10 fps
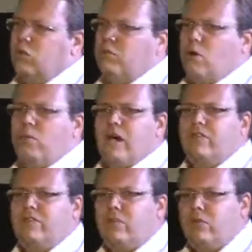on
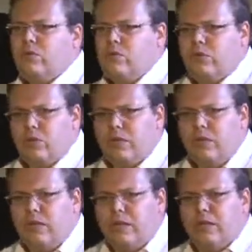mobile phones, or
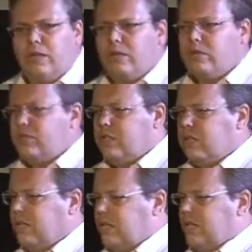you know, it's
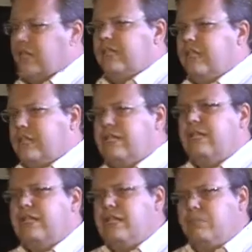uh, let let
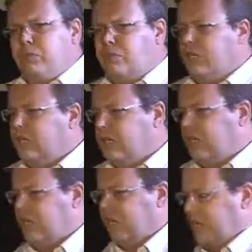let let it mature a
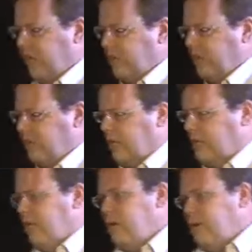little bit, and uh,